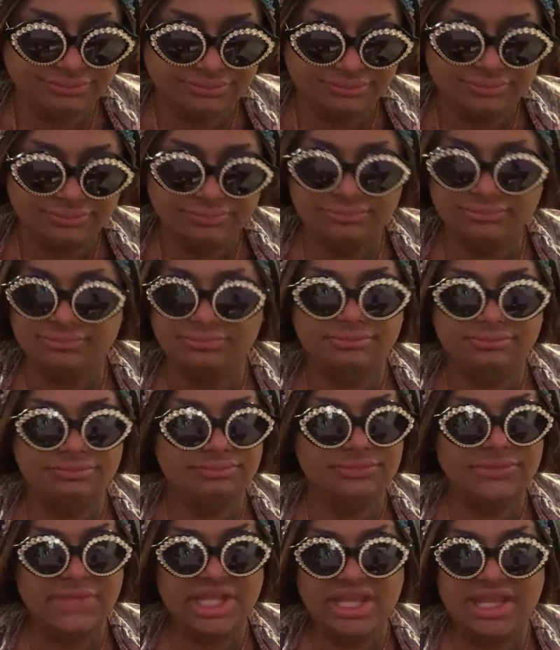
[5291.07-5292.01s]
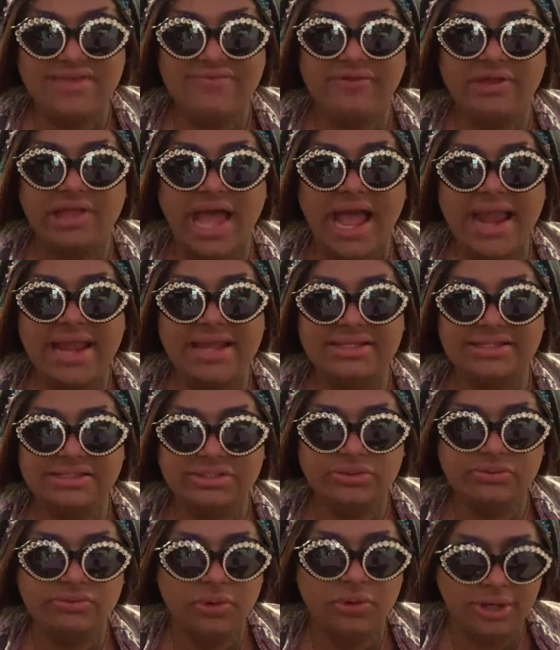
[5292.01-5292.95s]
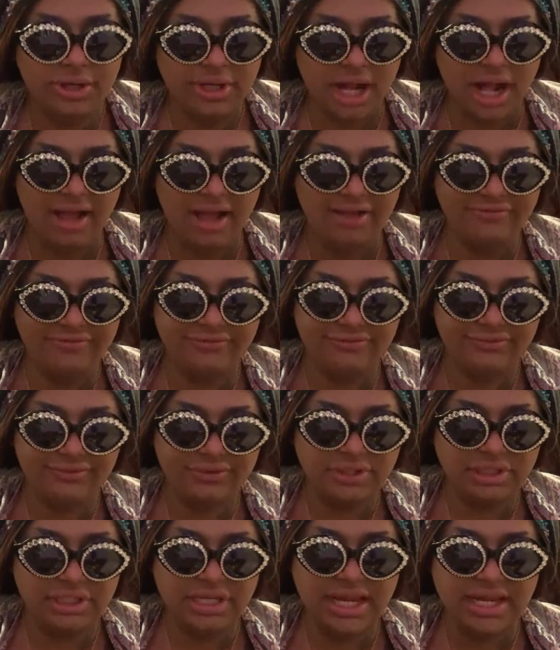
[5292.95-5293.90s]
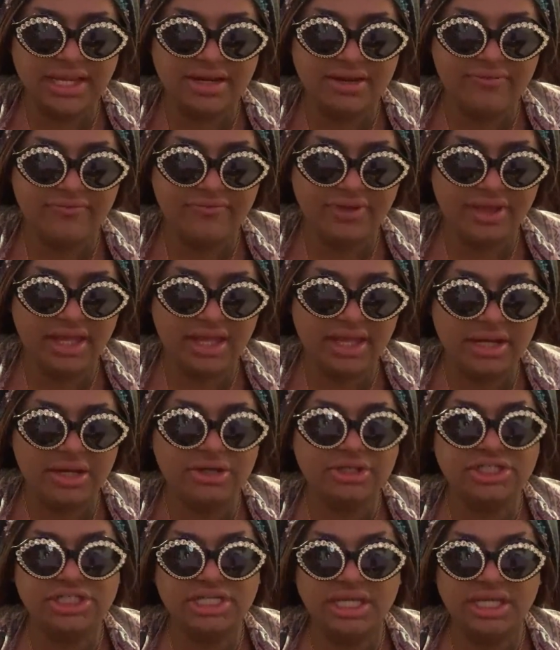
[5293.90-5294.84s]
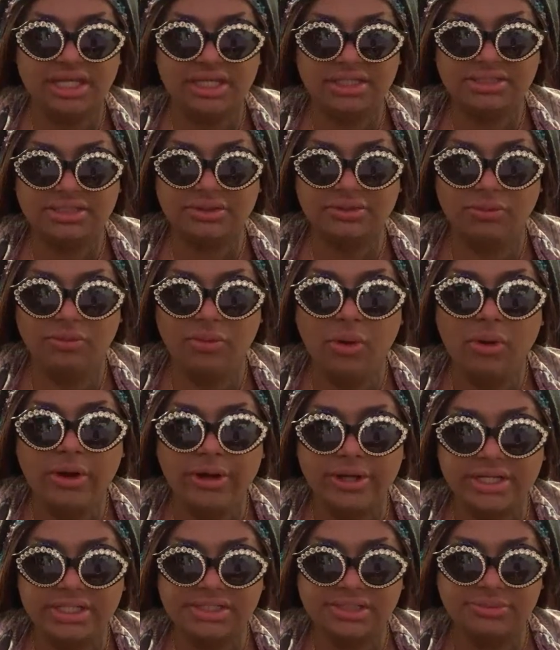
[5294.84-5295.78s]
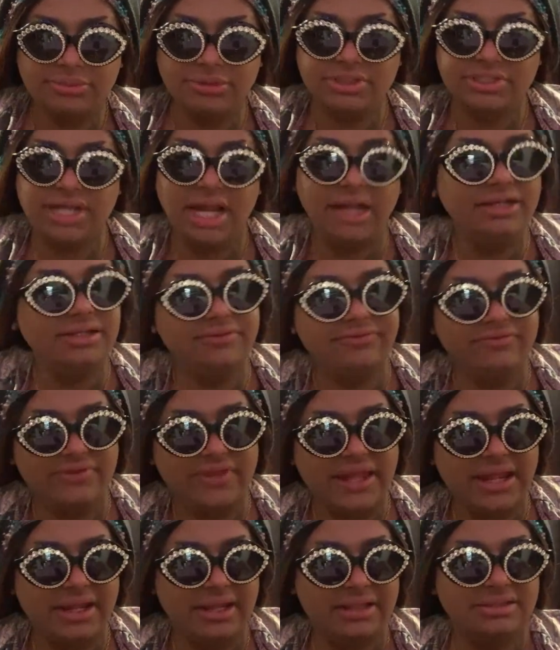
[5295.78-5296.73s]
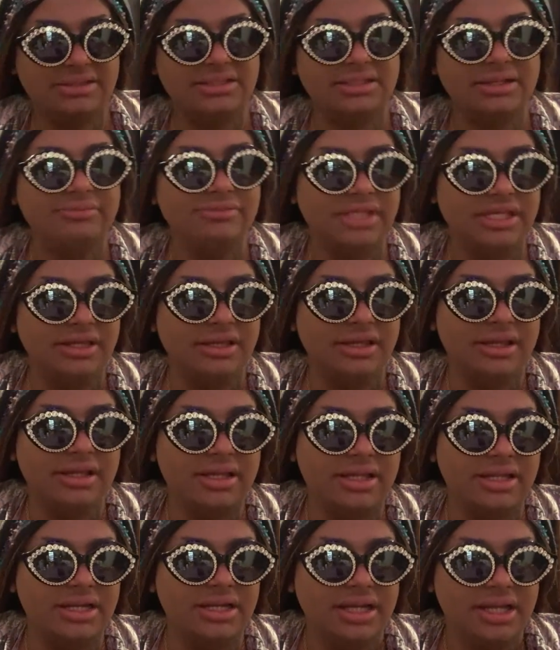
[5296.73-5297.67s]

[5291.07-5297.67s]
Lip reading: The evil eye is to ward off negative energy. It's a ward. It's a protective thing. It's something good.